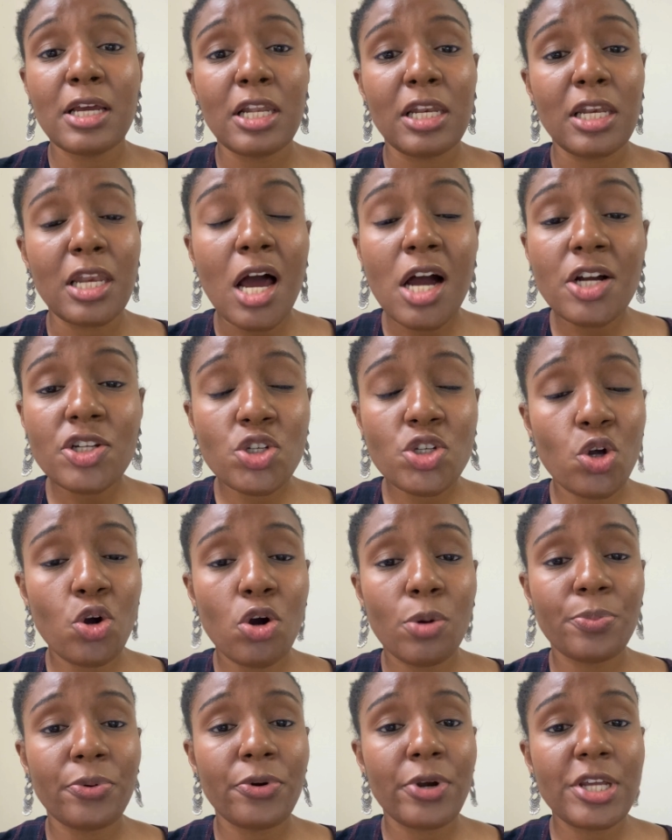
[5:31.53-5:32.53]
large
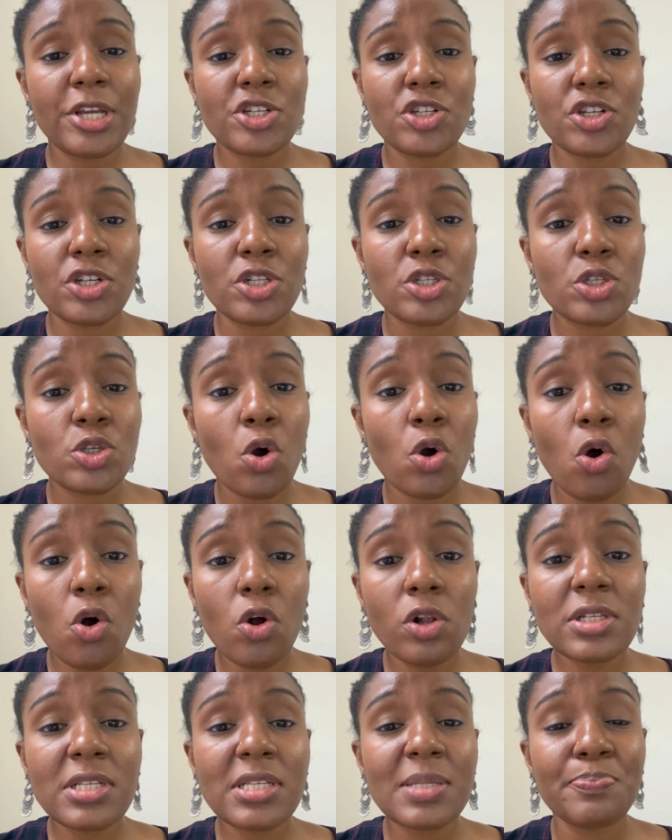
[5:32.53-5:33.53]
corporations
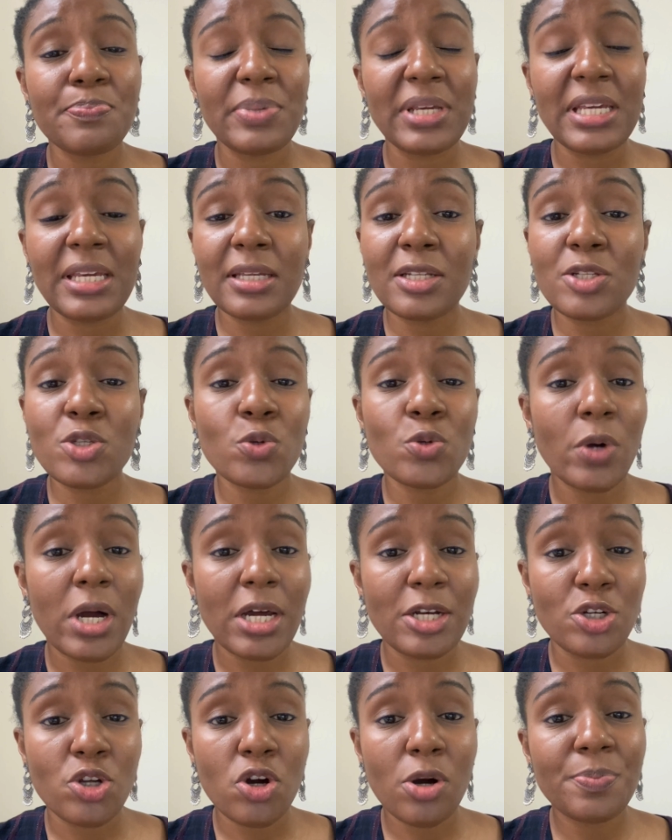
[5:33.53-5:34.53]
all begin to
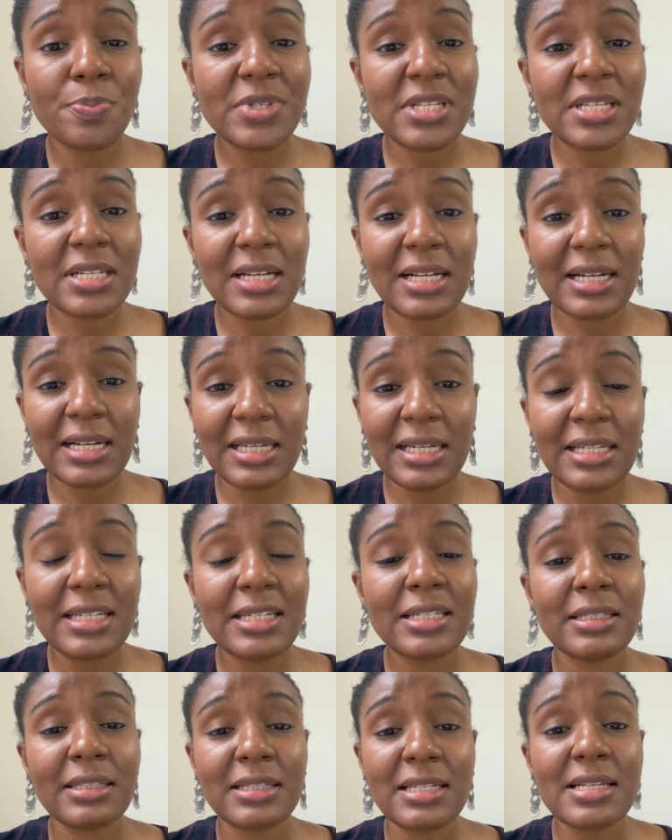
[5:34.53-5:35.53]
adopt
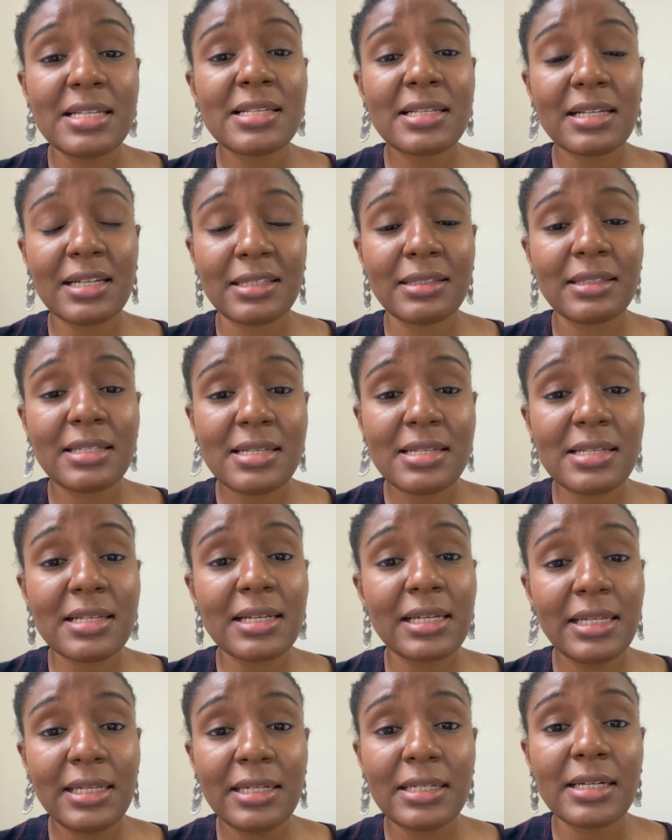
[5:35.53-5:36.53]
clean this
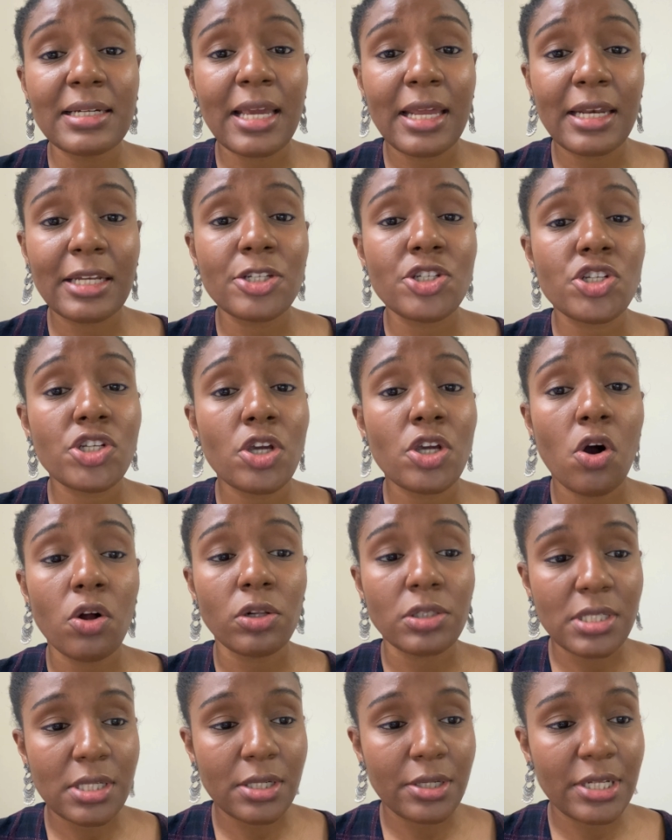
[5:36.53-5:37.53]
cleaner energy
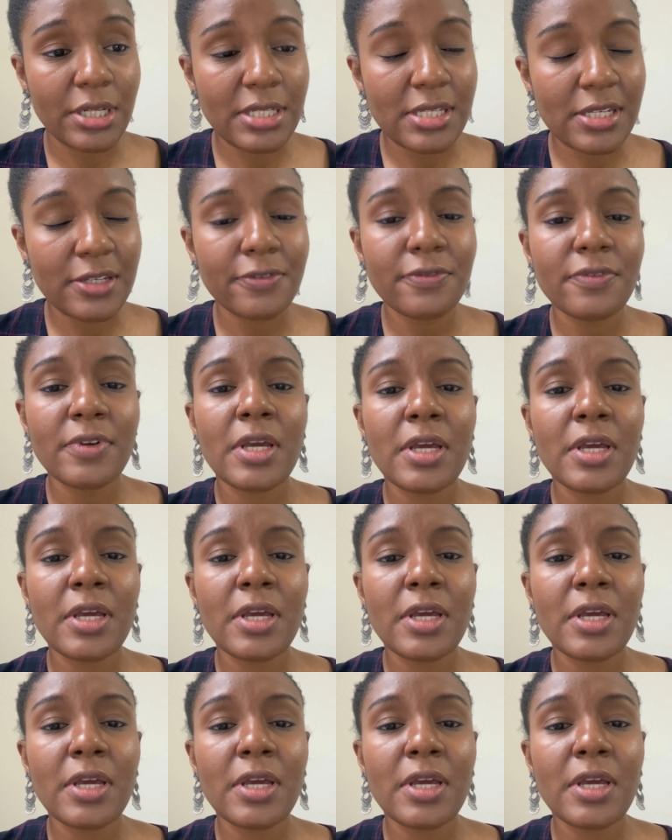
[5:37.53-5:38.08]
alternative